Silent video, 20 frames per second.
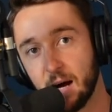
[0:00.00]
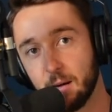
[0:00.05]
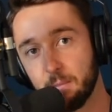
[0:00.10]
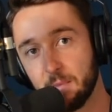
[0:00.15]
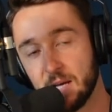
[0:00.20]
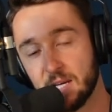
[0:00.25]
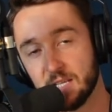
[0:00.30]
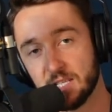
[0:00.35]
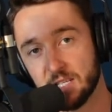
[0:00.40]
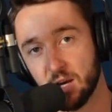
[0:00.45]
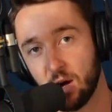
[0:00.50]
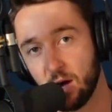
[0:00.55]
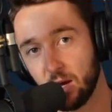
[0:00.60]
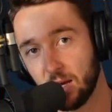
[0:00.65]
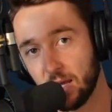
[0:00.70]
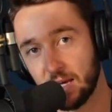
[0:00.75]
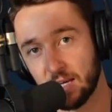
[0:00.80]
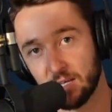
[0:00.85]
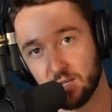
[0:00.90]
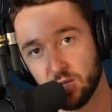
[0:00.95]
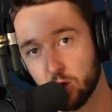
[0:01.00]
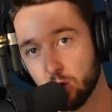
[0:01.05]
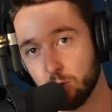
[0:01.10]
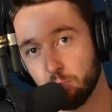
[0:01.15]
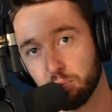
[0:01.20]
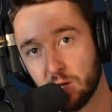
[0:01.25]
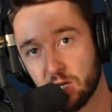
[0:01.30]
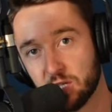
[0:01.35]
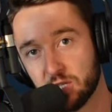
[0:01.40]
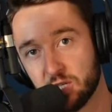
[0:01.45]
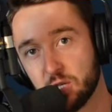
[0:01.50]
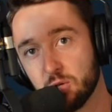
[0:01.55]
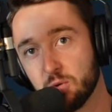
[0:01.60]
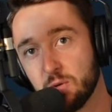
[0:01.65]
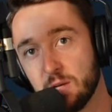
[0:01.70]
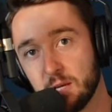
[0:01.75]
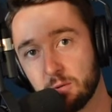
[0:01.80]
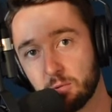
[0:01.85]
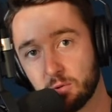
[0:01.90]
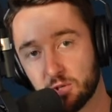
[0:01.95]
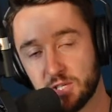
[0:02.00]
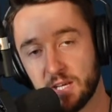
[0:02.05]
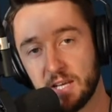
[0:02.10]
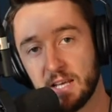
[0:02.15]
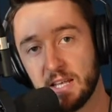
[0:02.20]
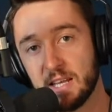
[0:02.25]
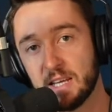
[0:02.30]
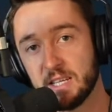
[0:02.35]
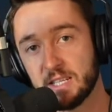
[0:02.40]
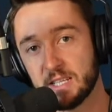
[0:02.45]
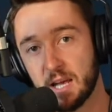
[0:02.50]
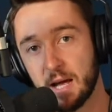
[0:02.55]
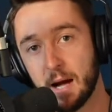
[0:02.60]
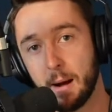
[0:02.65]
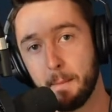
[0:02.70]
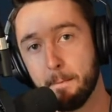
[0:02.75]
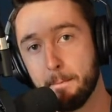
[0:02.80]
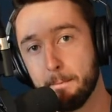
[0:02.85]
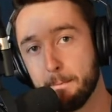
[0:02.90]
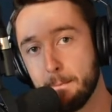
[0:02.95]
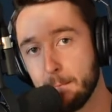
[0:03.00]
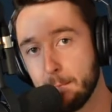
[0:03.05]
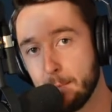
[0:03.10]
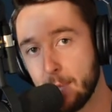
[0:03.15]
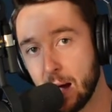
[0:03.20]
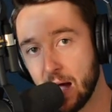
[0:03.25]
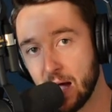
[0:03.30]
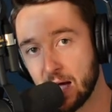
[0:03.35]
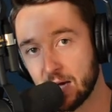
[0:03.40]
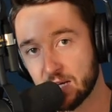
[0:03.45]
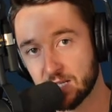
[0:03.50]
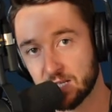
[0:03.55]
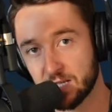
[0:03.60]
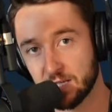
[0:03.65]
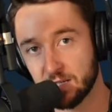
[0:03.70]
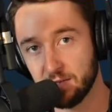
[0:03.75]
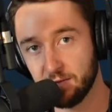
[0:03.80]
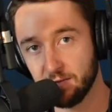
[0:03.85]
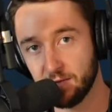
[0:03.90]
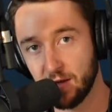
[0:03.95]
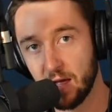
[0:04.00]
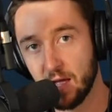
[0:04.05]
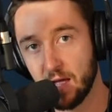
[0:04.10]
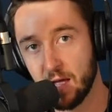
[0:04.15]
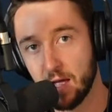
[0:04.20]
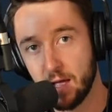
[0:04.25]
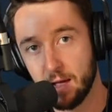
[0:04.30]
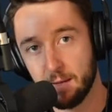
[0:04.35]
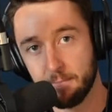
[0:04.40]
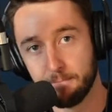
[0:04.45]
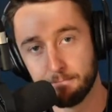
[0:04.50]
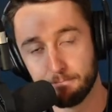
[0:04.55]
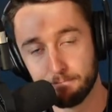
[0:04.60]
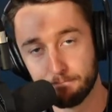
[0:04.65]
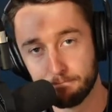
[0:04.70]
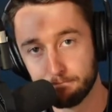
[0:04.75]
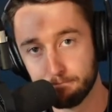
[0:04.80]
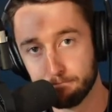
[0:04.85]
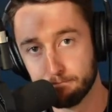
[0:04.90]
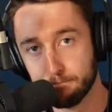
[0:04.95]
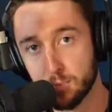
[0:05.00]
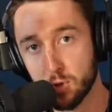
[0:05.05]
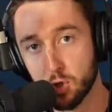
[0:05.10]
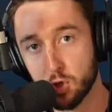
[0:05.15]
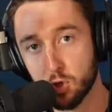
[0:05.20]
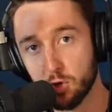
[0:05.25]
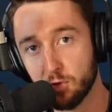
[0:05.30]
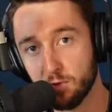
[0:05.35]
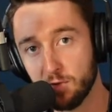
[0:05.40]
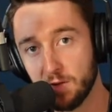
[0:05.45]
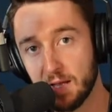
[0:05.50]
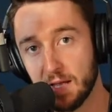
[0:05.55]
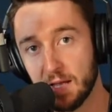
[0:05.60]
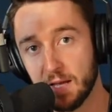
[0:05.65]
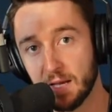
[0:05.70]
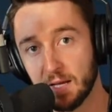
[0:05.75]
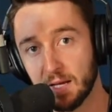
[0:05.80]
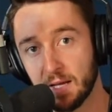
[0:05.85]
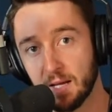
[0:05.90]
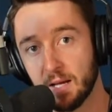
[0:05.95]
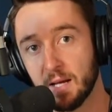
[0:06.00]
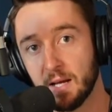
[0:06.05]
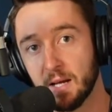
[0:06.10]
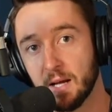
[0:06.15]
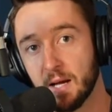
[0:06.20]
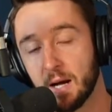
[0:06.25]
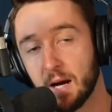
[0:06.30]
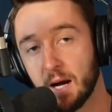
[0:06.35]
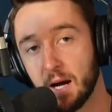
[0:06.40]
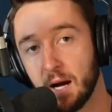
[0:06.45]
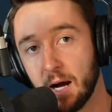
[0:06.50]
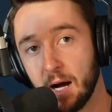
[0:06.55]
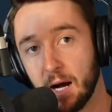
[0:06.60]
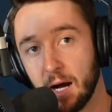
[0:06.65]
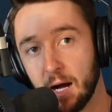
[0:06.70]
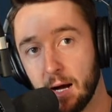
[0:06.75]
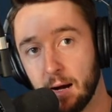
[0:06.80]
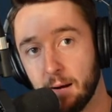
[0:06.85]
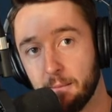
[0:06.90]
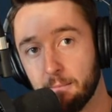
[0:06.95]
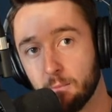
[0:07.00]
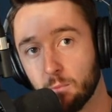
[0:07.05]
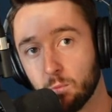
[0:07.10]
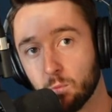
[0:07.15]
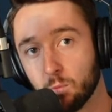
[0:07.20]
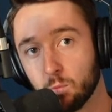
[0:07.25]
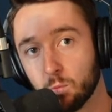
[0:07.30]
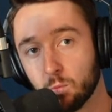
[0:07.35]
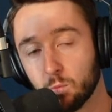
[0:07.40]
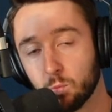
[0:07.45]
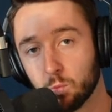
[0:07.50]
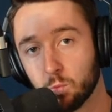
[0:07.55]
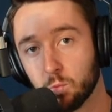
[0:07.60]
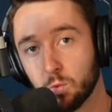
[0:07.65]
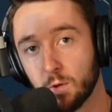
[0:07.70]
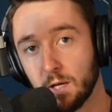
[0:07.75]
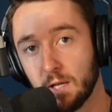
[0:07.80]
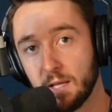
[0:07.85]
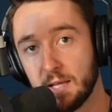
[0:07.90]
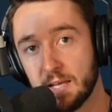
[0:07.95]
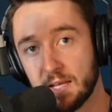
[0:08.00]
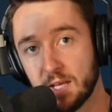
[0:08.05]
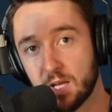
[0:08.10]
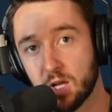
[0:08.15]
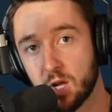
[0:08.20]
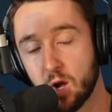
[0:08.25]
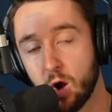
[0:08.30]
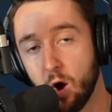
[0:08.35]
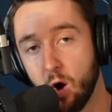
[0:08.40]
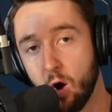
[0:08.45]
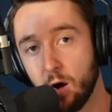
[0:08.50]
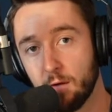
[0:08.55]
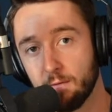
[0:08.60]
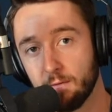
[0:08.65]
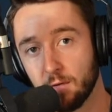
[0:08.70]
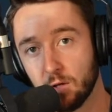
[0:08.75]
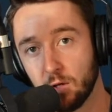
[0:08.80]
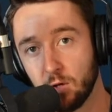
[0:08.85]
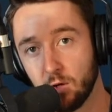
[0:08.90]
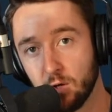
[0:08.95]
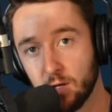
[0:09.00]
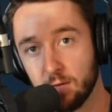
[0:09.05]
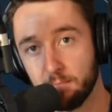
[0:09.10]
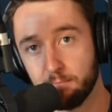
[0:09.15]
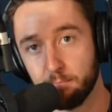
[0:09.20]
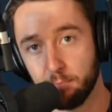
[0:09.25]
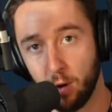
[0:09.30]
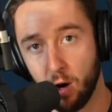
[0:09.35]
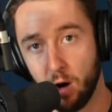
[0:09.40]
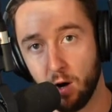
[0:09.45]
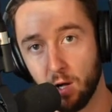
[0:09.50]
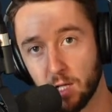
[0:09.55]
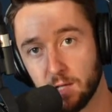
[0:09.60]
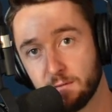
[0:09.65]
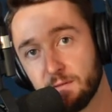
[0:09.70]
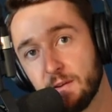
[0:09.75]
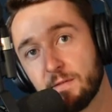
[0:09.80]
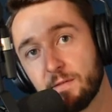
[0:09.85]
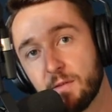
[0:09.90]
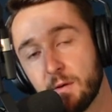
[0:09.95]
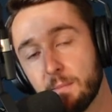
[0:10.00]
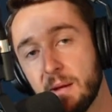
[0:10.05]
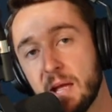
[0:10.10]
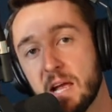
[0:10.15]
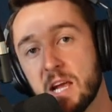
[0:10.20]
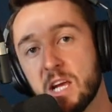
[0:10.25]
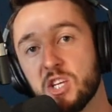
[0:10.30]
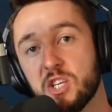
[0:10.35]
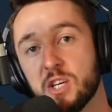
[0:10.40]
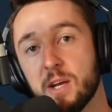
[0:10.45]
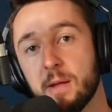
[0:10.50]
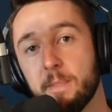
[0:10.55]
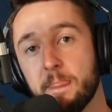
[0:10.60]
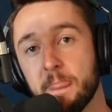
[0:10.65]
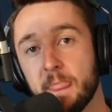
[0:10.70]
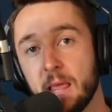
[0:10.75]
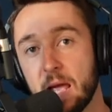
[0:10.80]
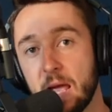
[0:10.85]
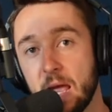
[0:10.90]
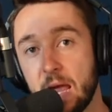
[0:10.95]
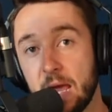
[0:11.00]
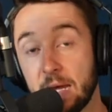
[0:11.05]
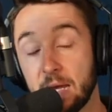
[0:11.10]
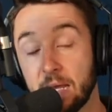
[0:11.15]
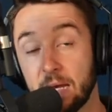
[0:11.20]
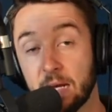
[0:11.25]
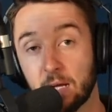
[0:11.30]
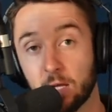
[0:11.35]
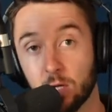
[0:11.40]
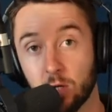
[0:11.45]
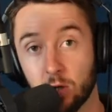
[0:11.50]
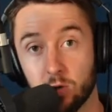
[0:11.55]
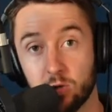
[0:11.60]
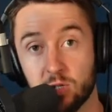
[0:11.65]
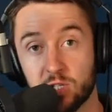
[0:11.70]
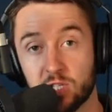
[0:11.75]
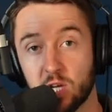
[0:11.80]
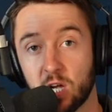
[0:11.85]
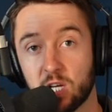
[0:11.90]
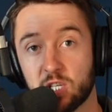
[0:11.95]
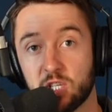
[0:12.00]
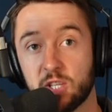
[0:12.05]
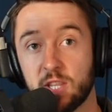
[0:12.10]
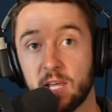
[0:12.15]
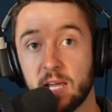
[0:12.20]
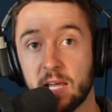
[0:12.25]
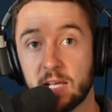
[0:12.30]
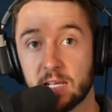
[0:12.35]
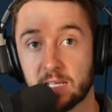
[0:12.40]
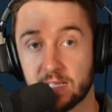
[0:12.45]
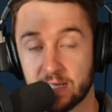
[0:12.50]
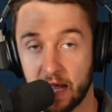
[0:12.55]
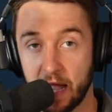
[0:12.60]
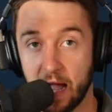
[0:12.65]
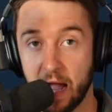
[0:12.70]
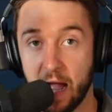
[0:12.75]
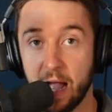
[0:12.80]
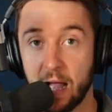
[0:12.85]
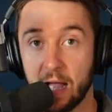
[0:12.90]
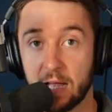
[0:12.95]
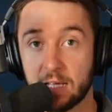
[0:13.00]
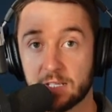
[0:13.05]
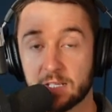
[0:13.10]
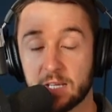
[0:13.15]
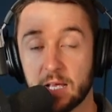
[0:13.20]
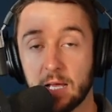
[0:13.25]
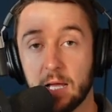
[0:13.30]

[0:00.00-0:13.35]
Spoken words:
is not like a 2 + 2 equals. It is a massive, moving, really convoluted ball of information, and it includes such things as